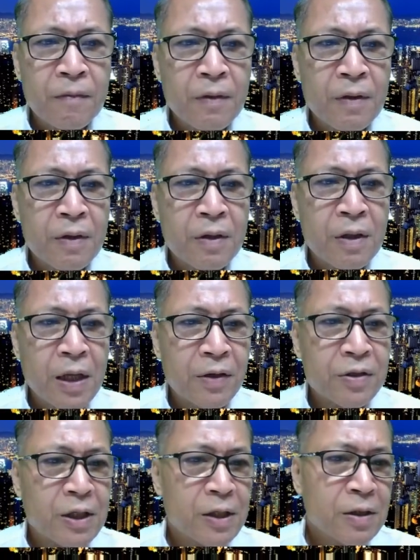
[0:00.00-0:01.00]
Now you
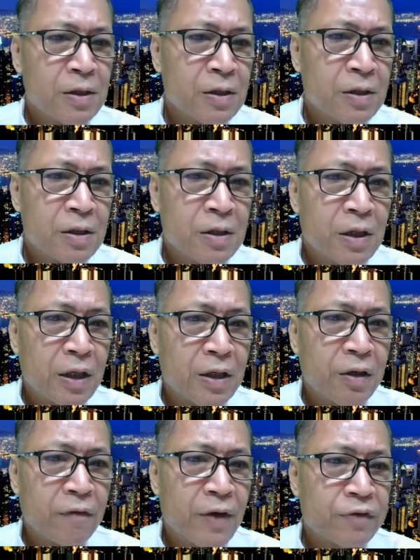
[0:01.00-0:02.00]
see, the
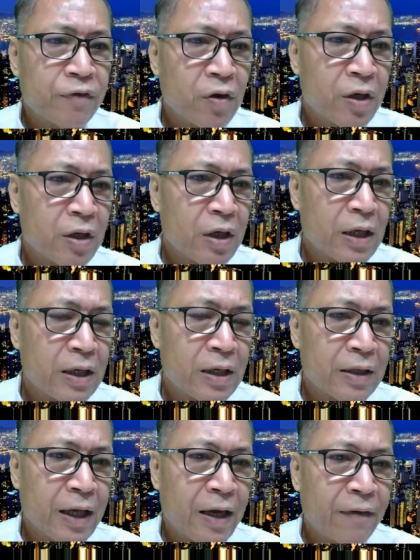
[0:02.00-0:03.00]
raised floor,
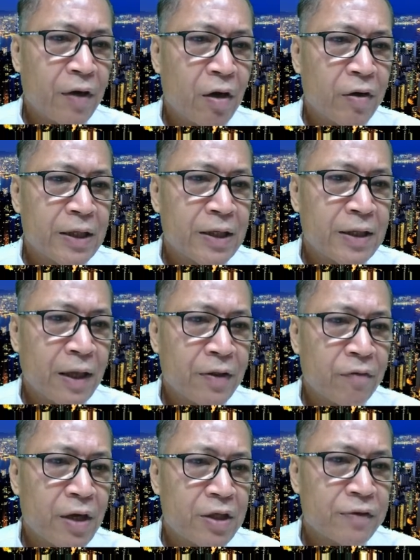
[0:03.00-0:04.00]
they have already done the
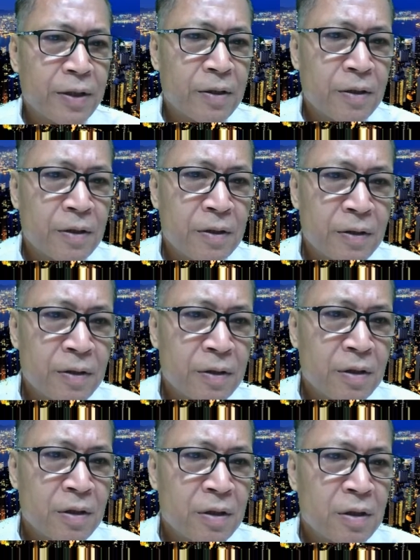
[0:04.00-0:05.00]
raised floor.
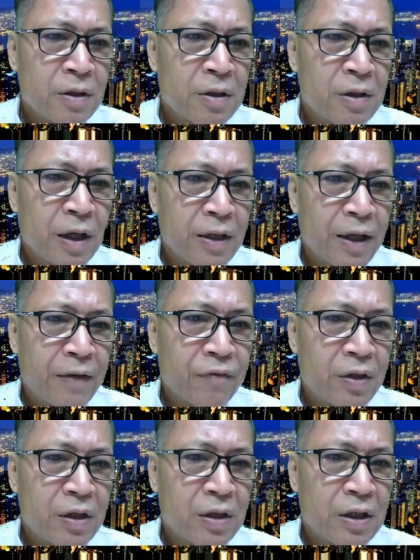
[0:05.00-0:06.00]
And
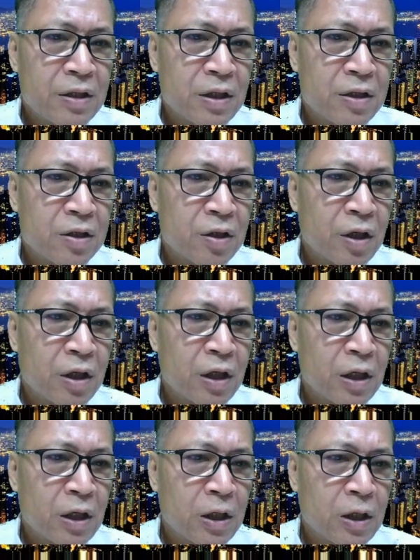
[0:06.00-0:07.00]
then this is
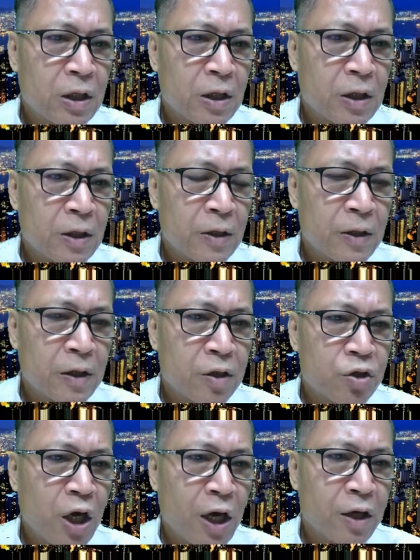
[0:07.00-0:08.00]
the
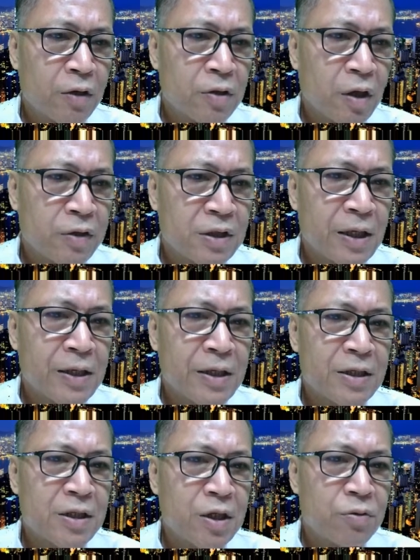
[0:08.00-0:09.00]
channel, the stainless
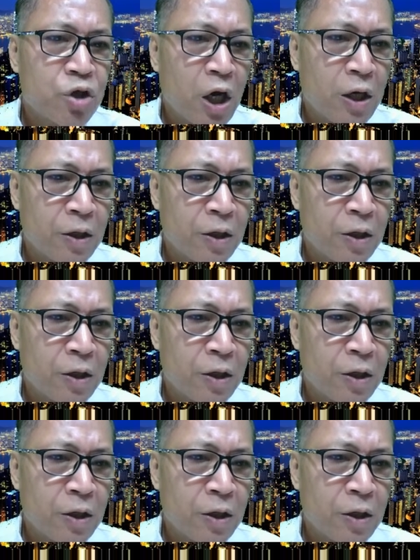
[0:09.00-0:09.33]
steel channel,